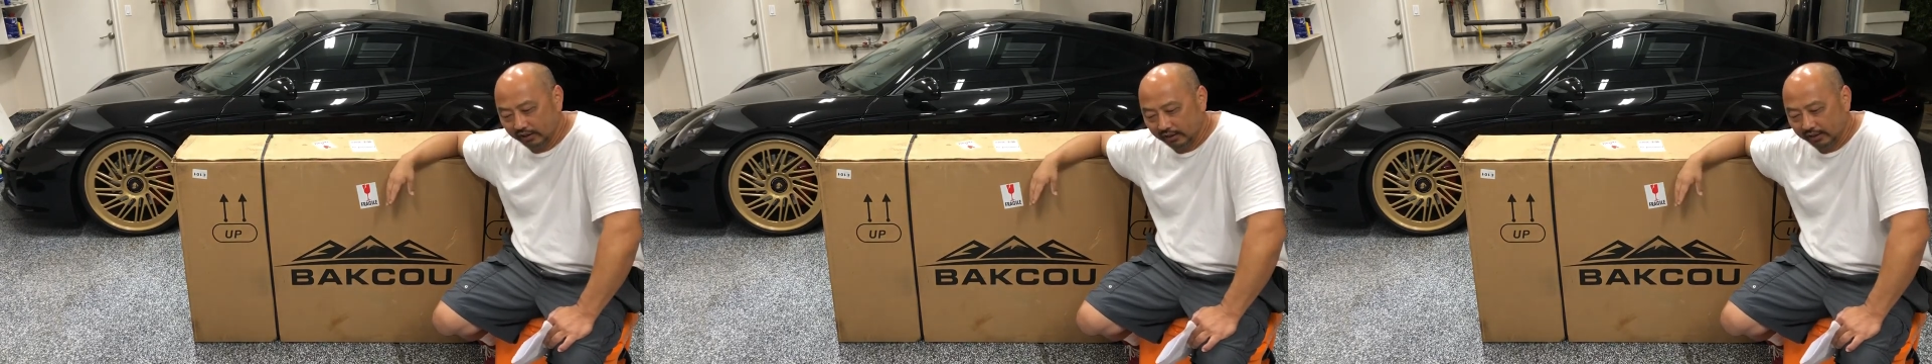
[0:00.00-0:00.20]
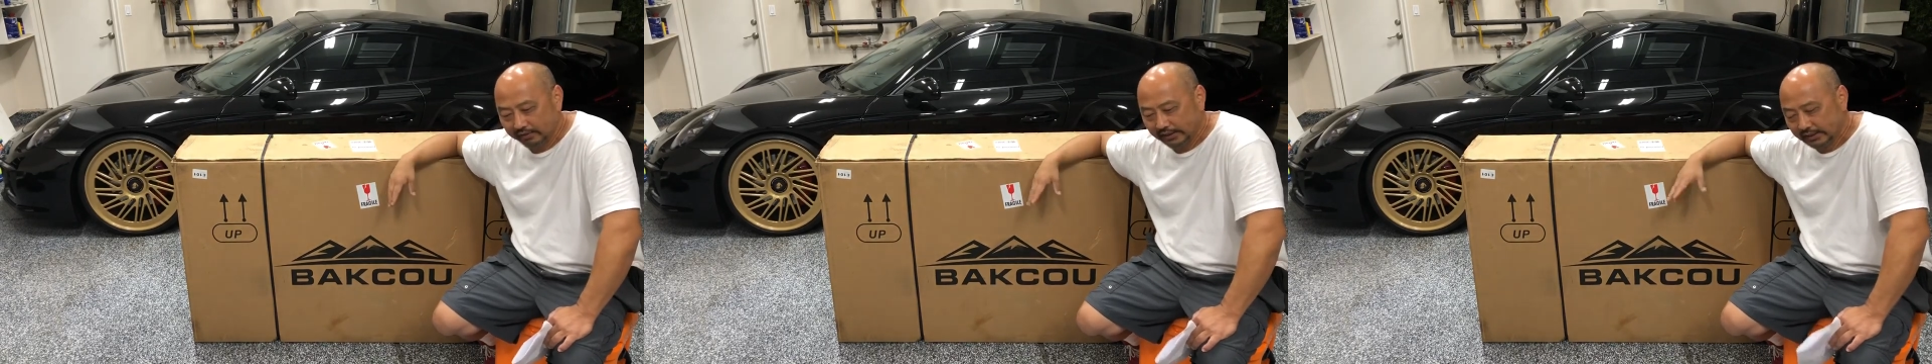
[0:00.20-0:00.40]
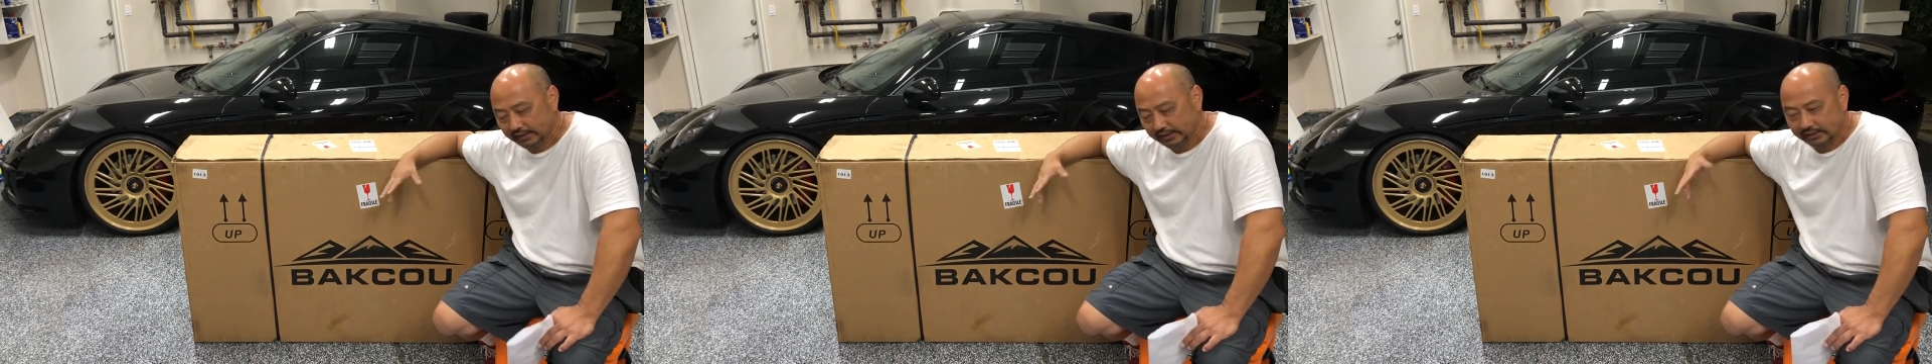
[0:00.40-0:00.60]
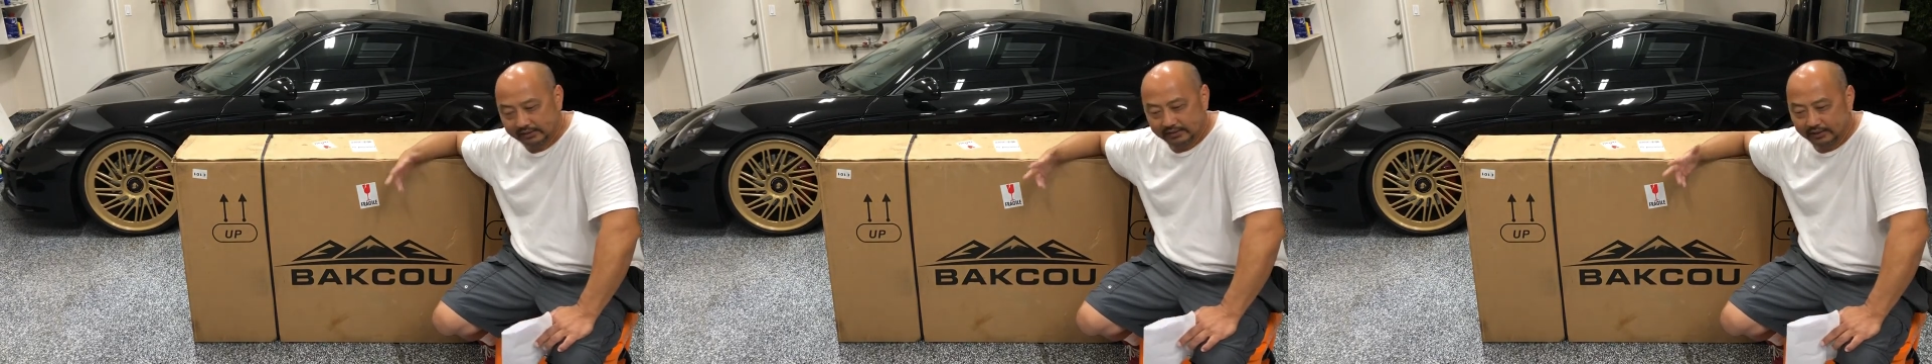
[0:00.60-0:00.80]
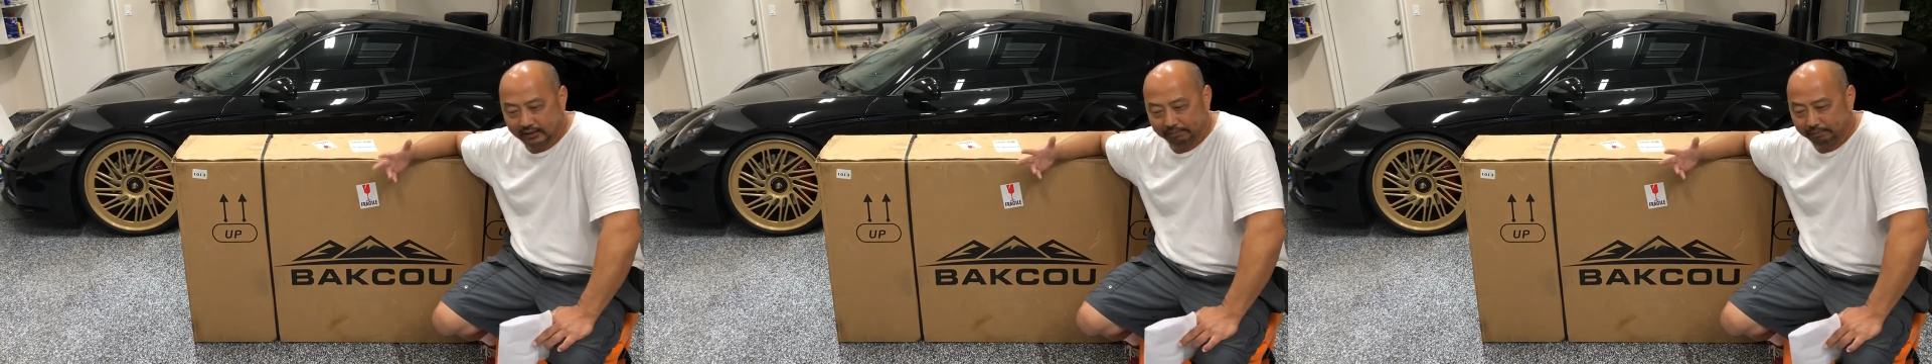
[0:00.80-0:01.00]
a,
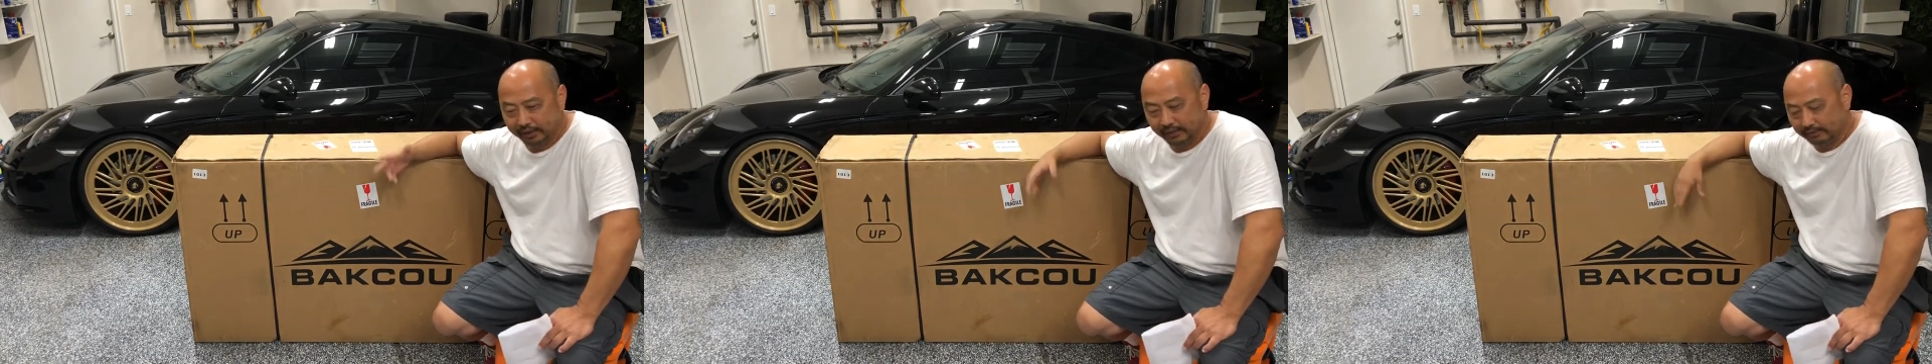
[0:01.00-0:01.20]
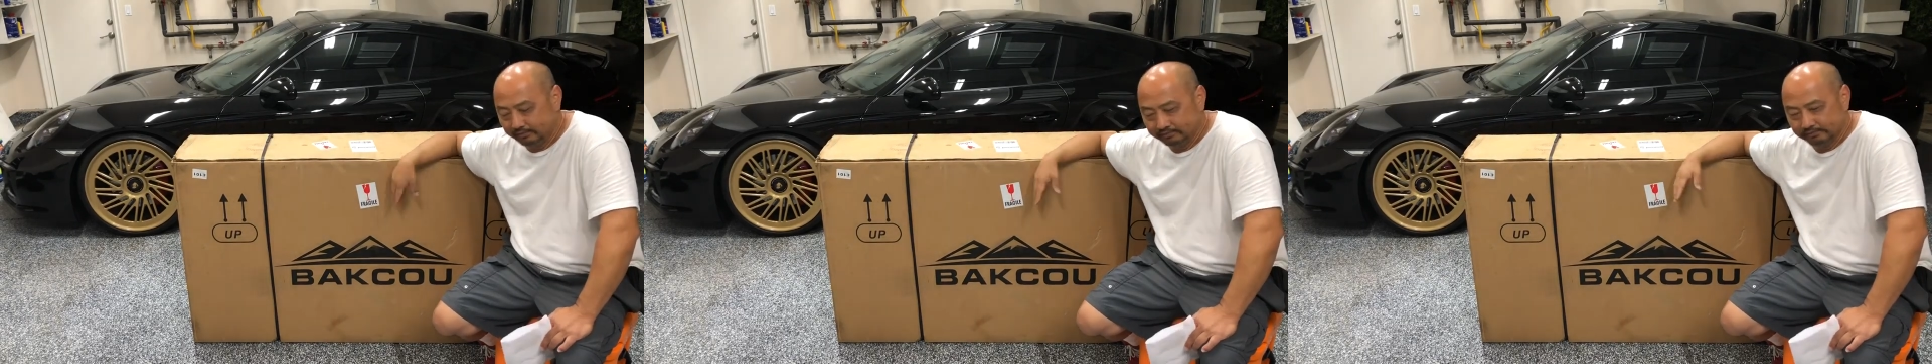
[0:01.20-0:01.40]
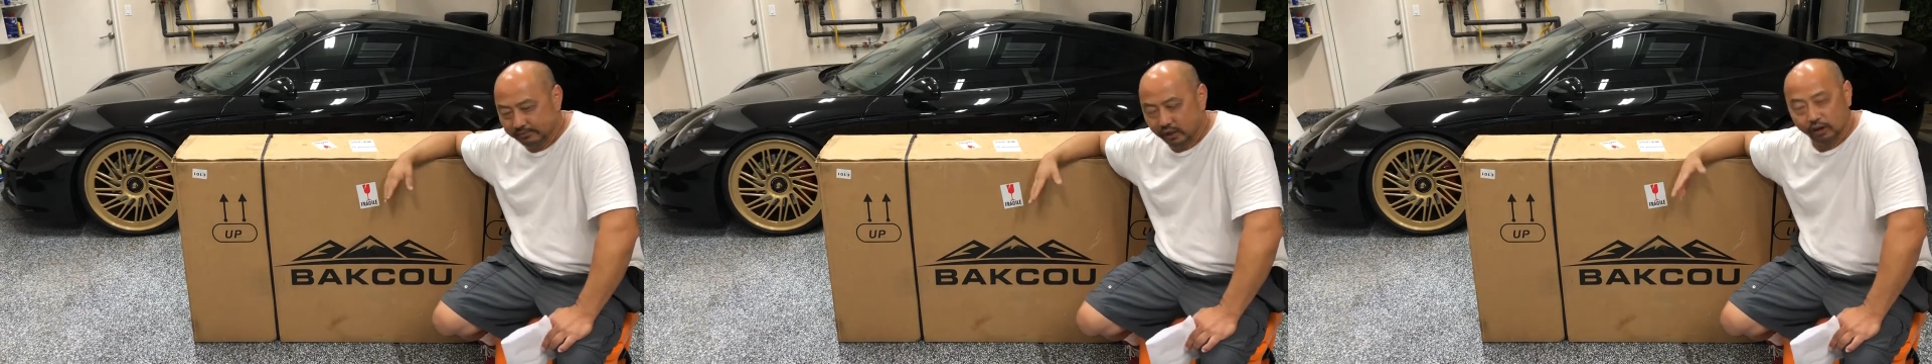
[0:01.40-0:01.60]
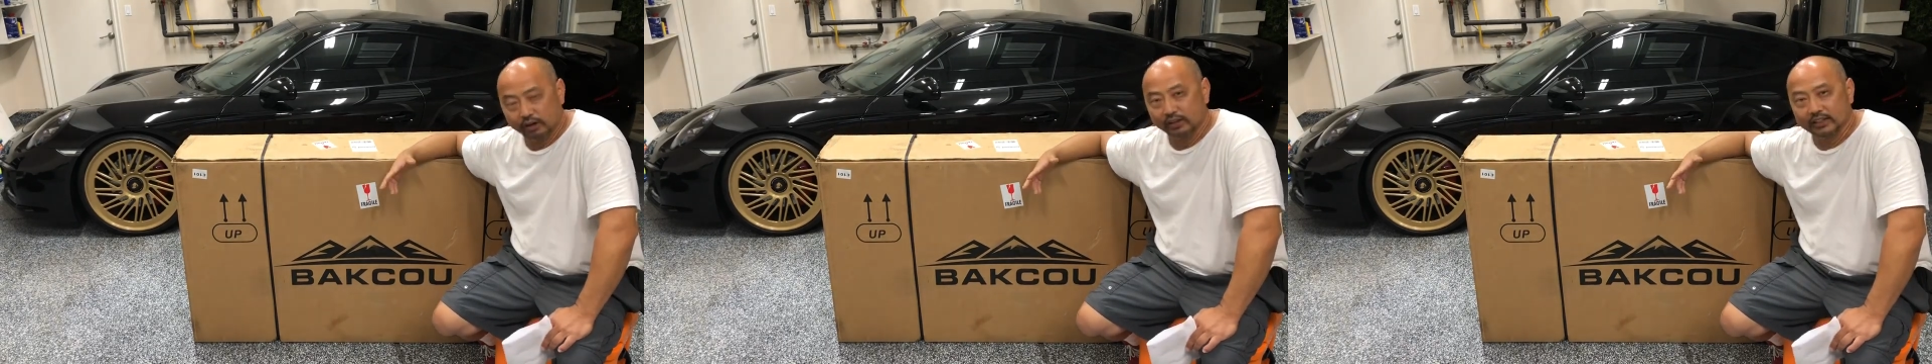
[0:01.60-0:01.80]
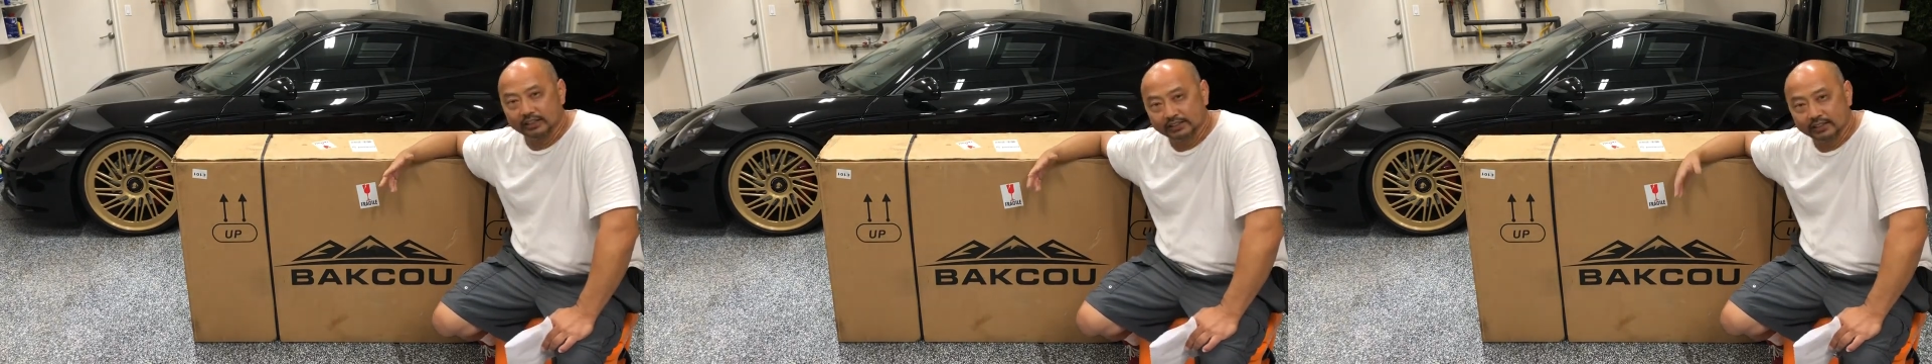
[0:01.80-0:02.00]
a big
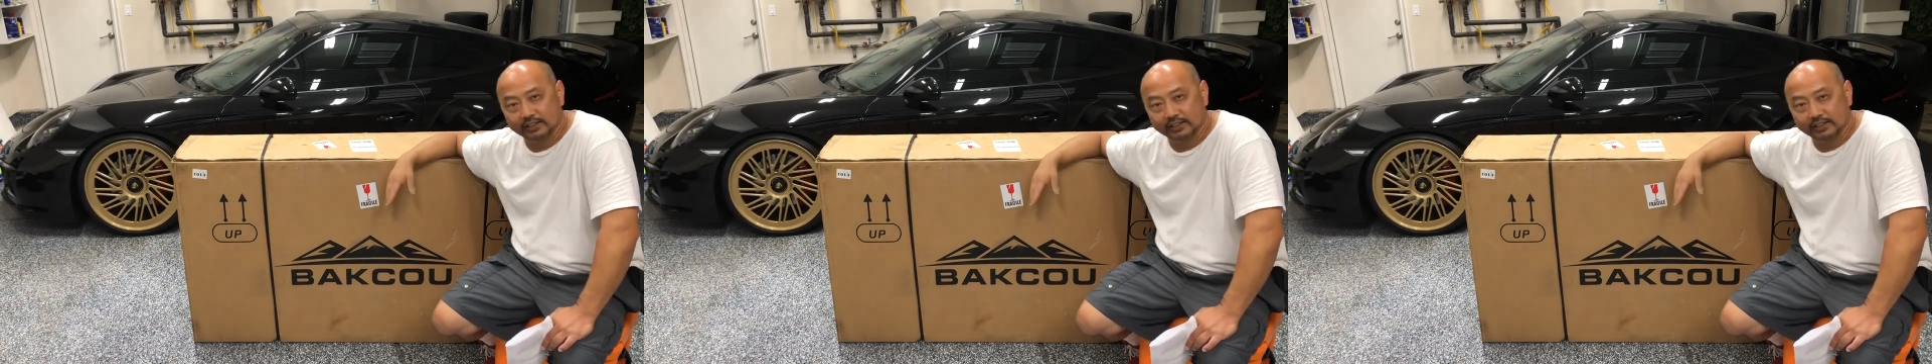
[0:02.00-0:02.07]
carcass.